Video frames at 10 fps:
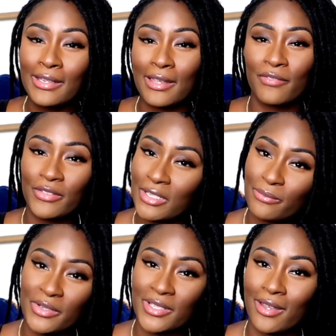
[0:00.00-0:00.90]
Get
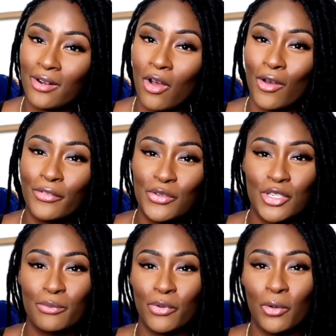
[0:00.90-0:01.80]
15% off
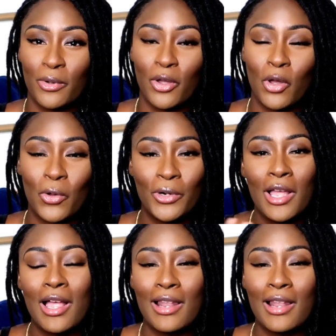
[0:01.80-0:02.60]
using the promo code